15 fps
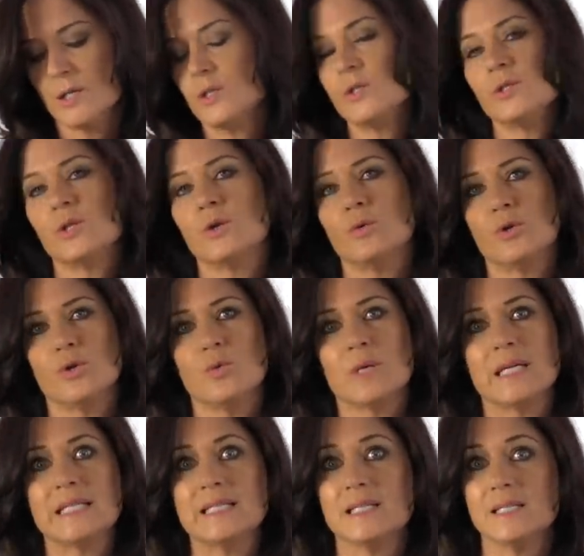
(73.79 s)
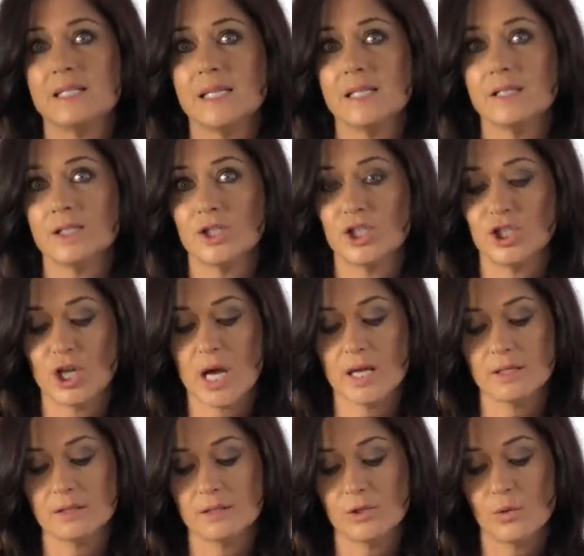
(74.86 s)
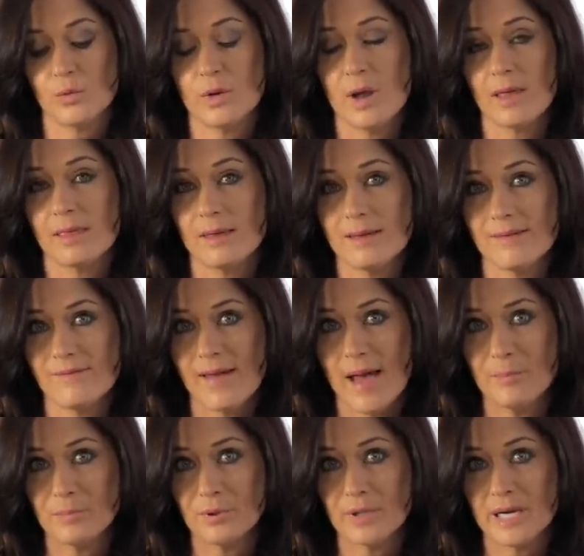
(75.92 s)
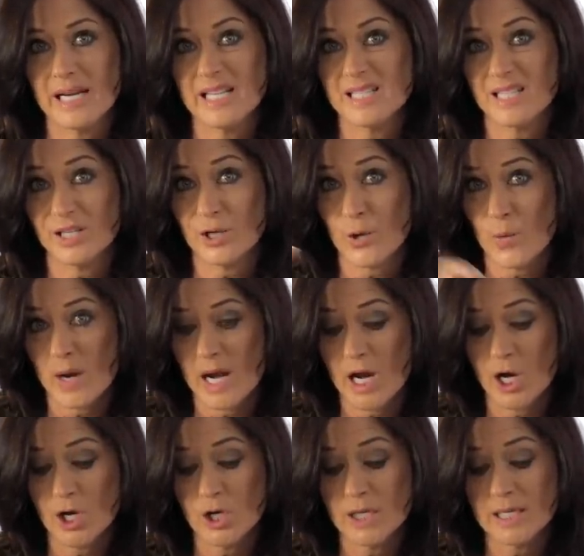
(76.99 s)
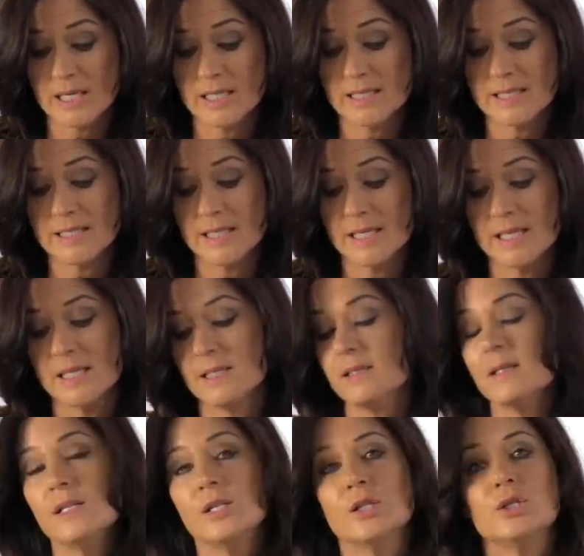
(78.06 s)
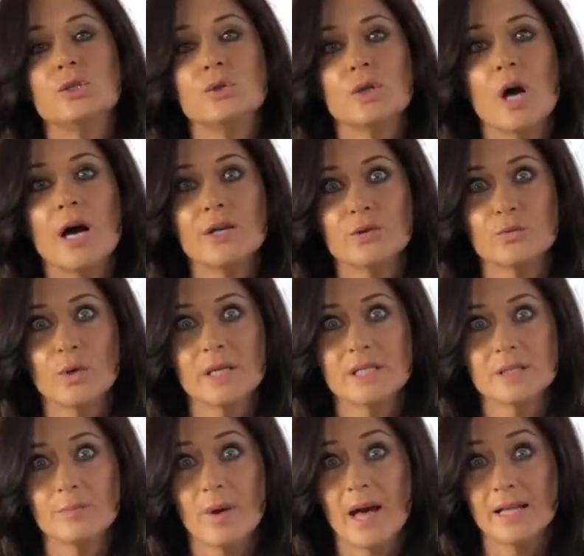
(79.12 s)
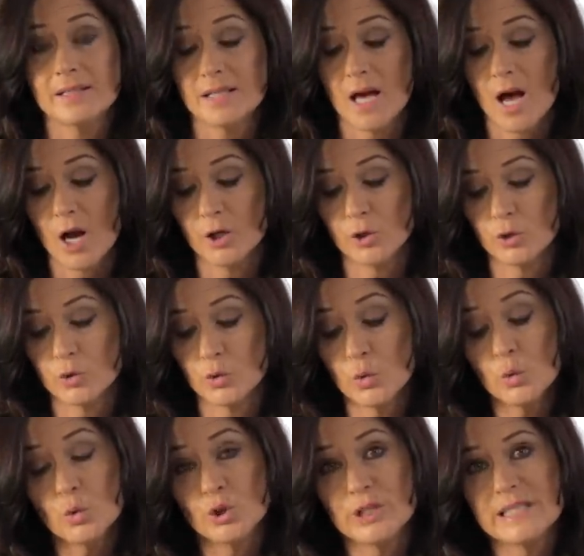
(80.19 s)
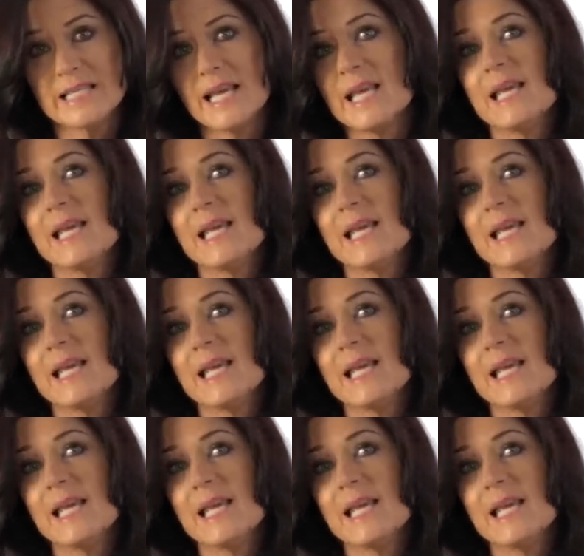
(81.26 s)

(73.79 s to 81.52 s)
so you can seal it shut so nothing evaporates and no air gets in to cause rust spots on your tools.